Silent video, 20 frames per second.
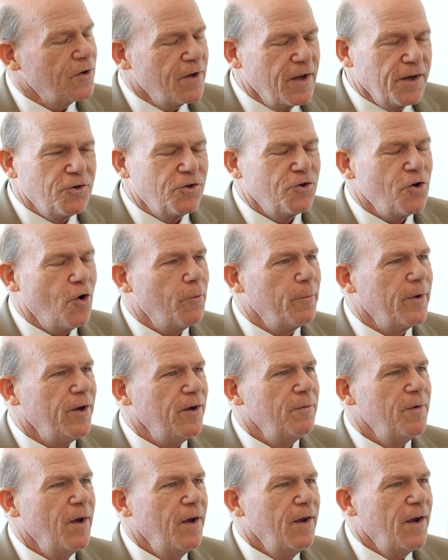and they'd show me
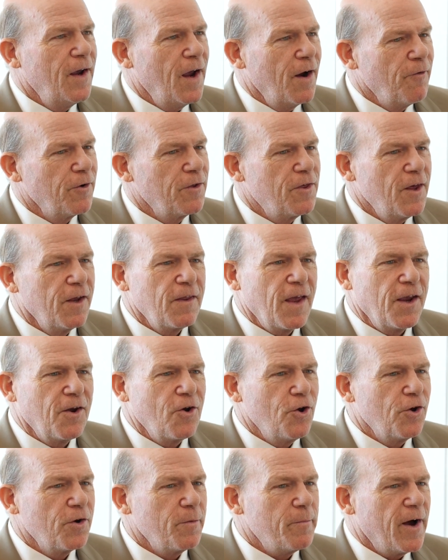everything they
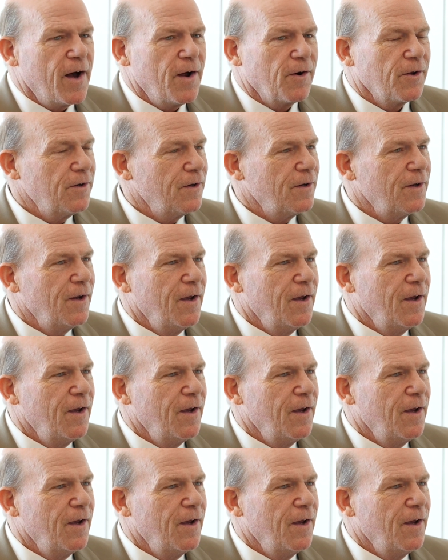could about it.